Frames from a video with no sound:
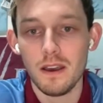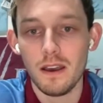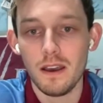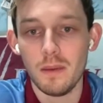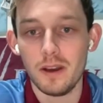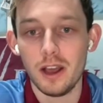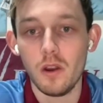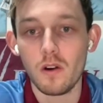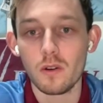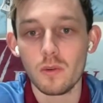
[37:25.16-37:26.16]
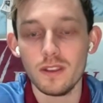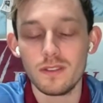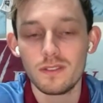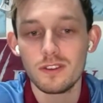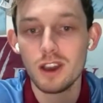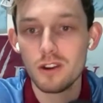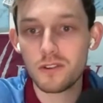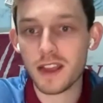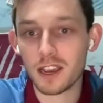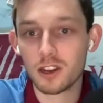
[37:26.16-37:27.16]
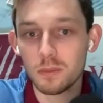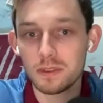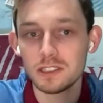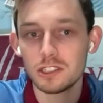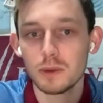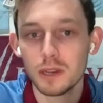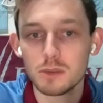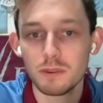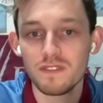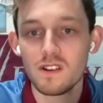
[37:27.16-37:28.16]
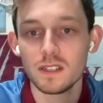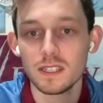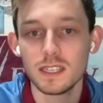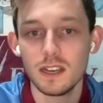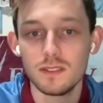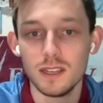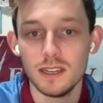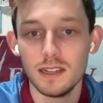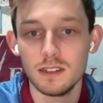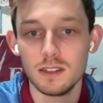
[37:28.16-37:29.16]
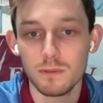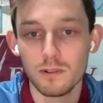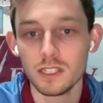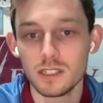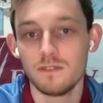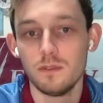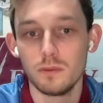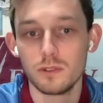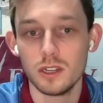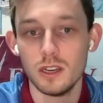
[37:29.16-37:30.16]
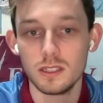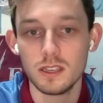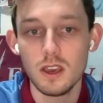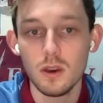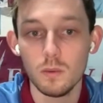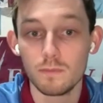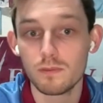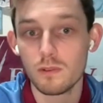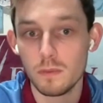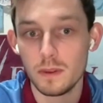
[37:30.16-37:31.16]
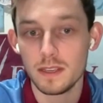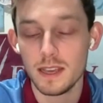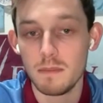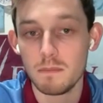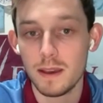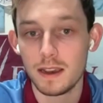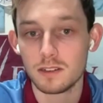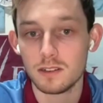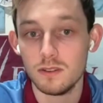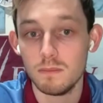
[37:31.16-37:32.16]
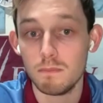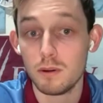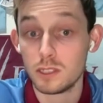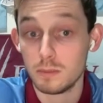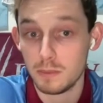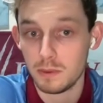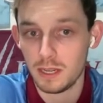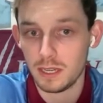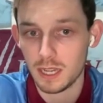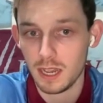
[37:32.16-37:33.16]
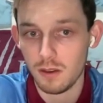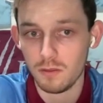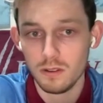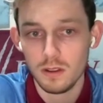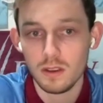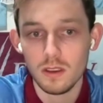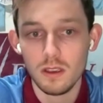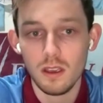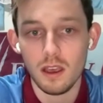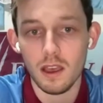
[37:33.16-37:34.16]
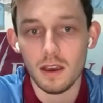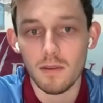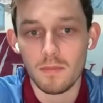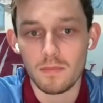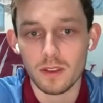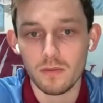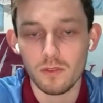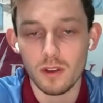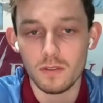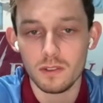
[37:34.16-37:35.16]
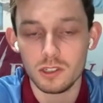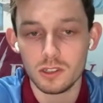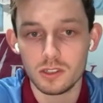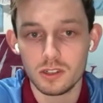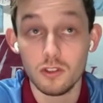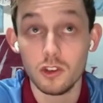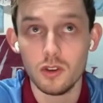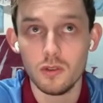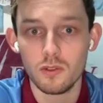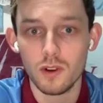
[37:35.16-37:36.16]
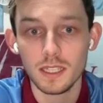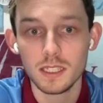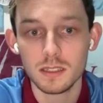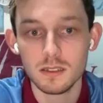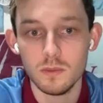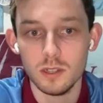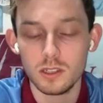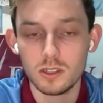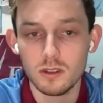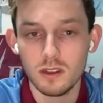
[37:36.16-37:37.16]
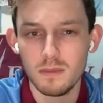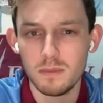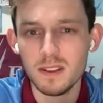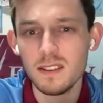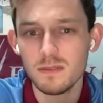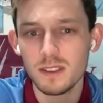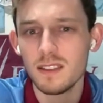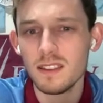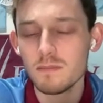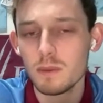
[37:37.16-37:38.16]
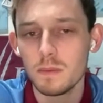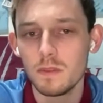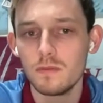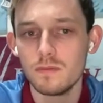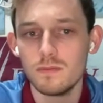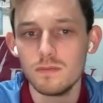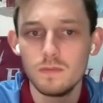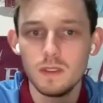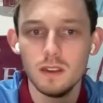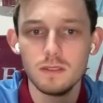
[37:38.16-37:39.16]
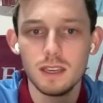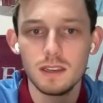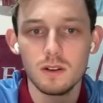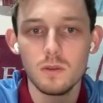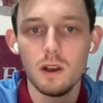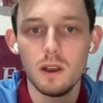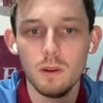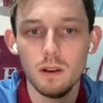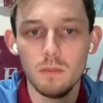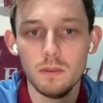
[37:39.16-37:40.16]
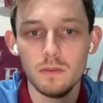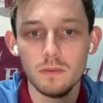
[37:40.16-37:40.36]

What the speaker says: along with the current economic situation we find ourselves in and the price of football shirts, would probably impact on them possibly being down, rather than just the new crest, which I think people have, taken quite well.